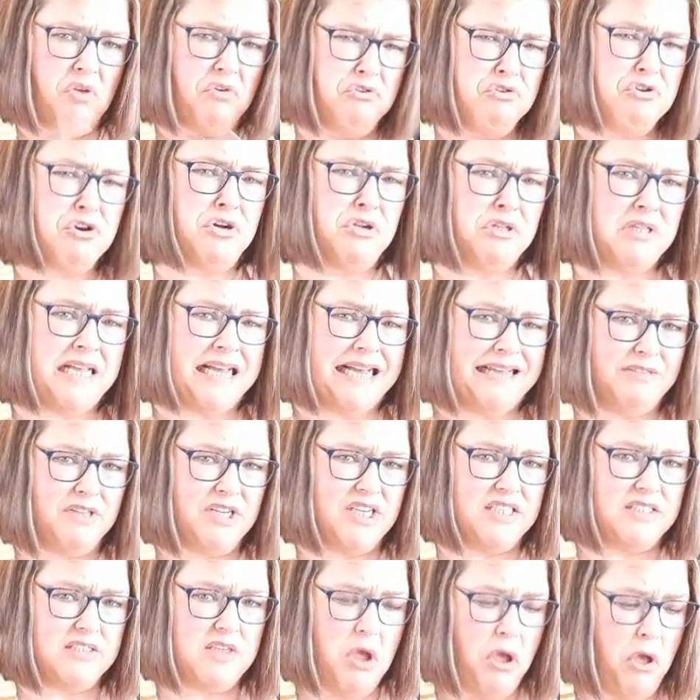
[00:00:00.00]
You're going to like
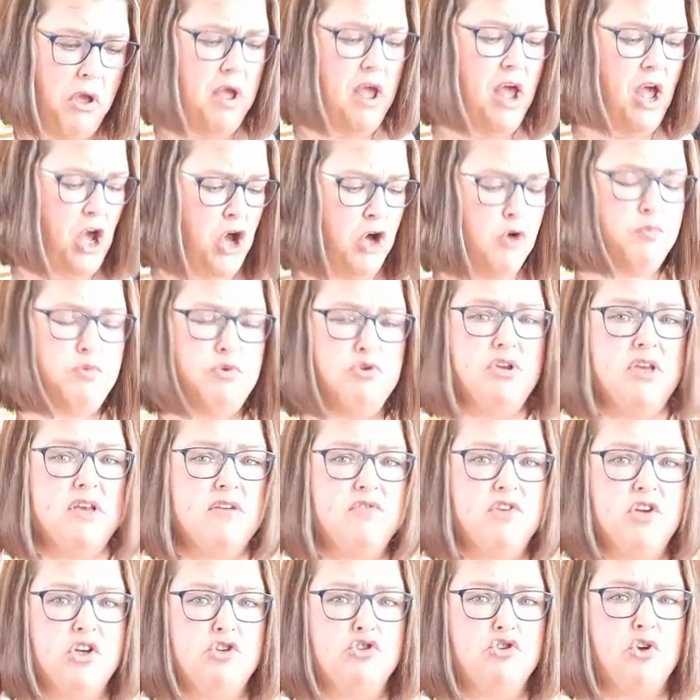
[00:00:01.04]
this. I hope you
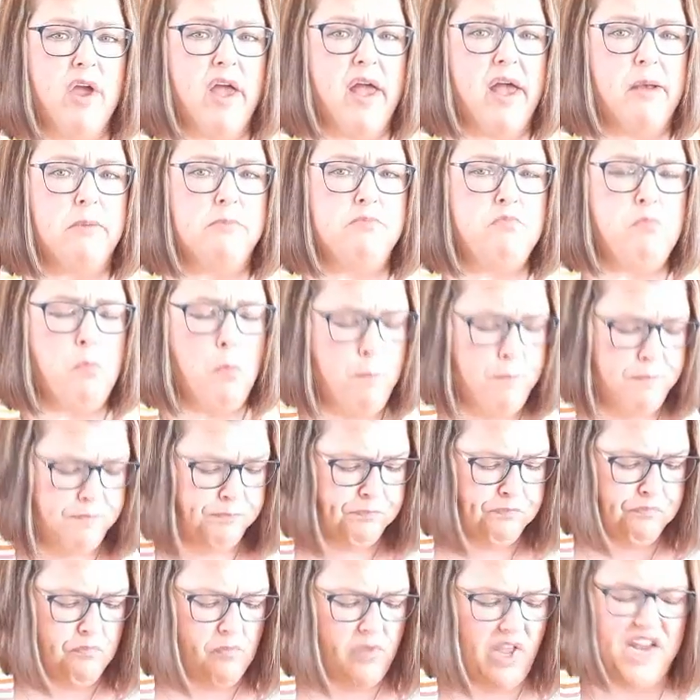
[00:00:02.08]
give it a try.
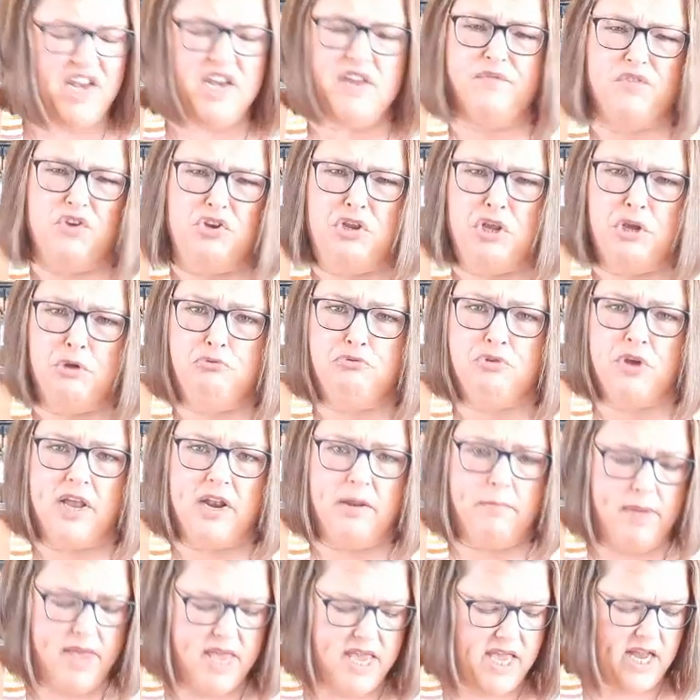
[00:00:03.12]
And if you do try
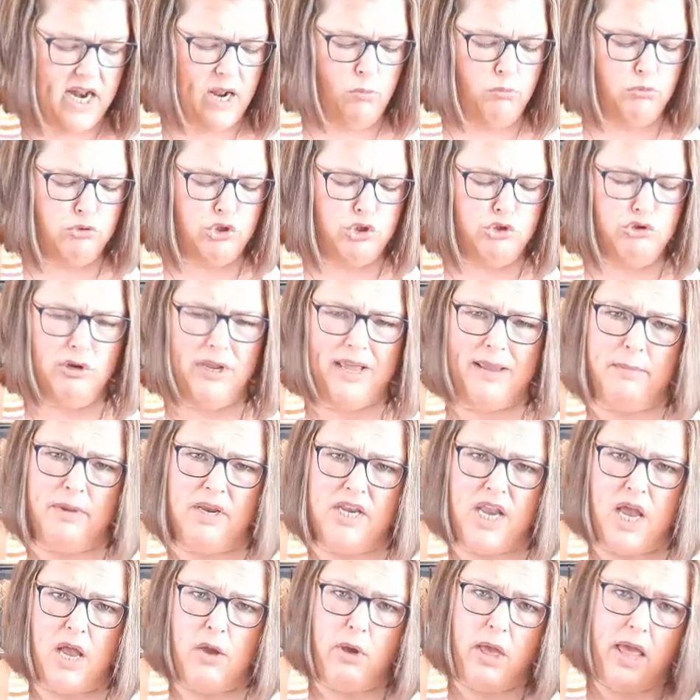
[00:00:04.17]
to make it, I want you to let
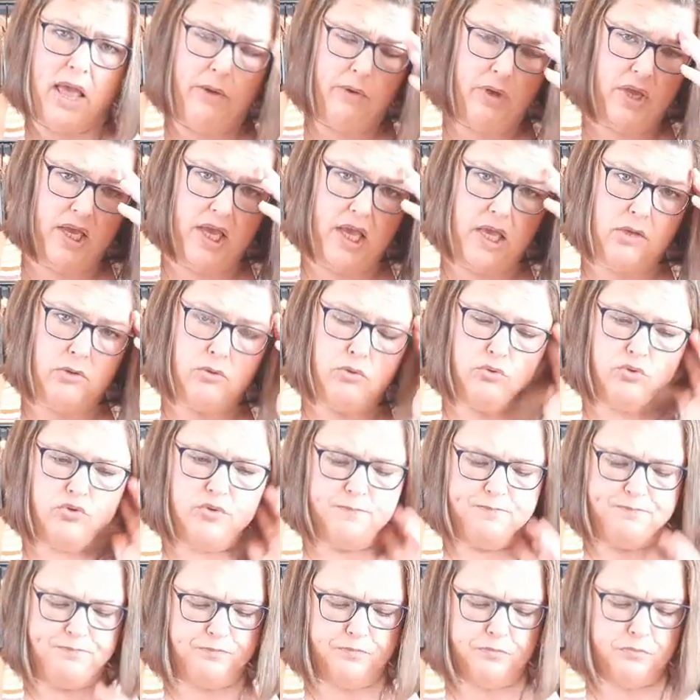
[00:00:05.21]
me know how it
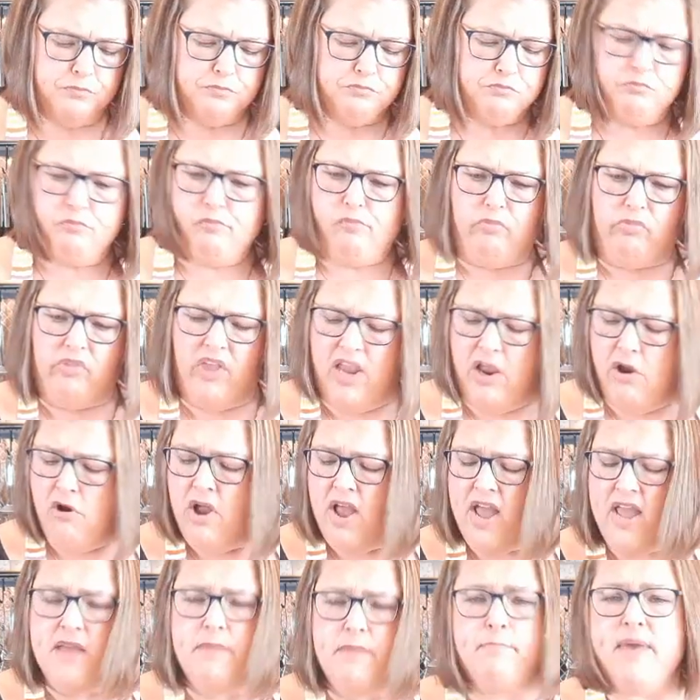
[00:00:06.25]
goes. Here
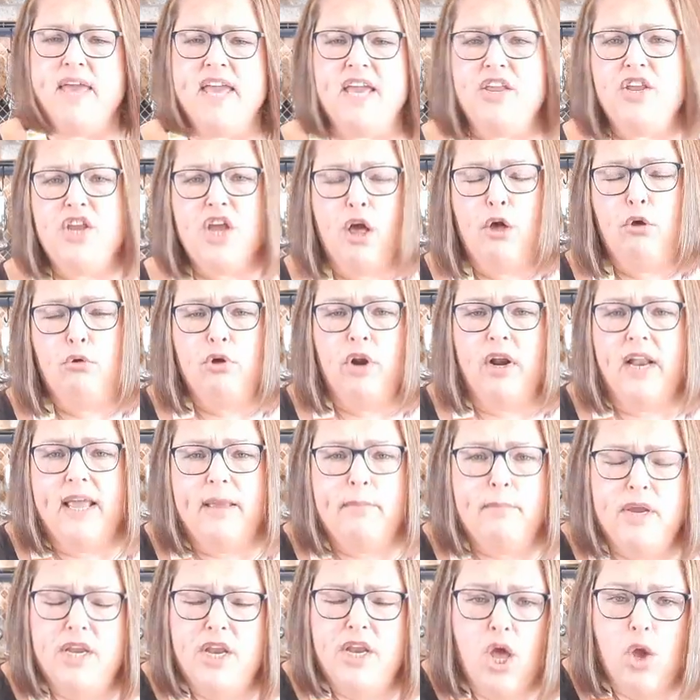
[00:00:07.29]
I am begging y'all to
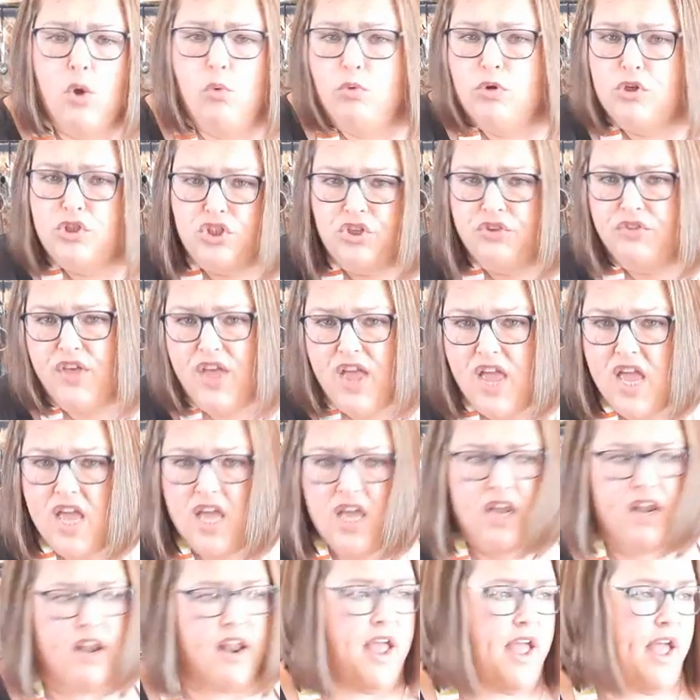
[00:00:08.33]
let me know what you
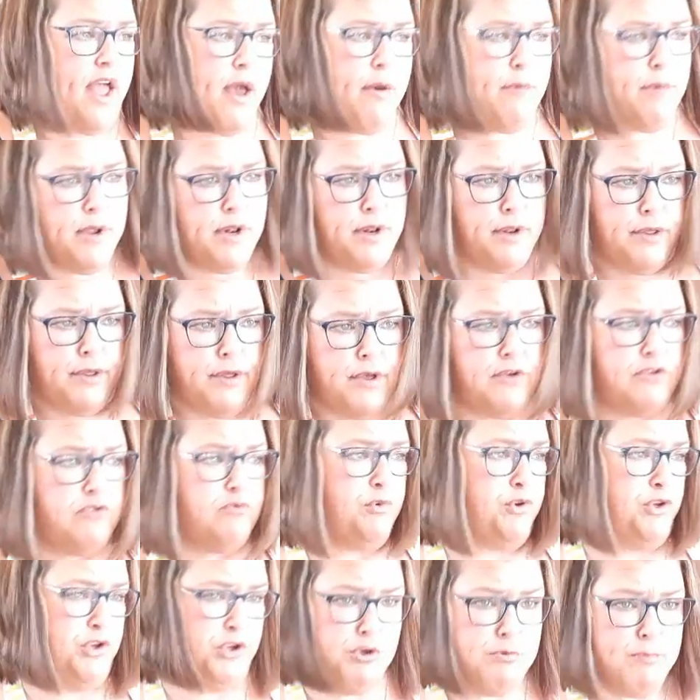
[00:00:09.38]
think and how it
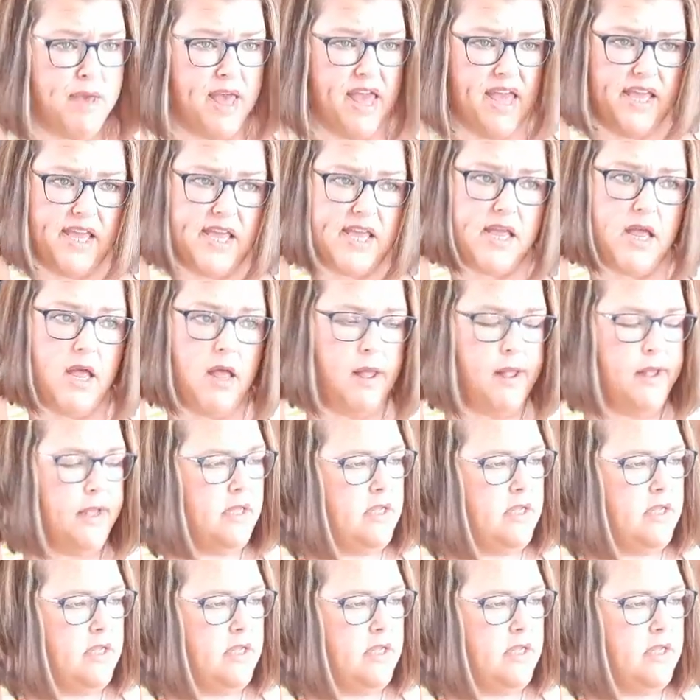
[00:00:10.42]
looks when you make it.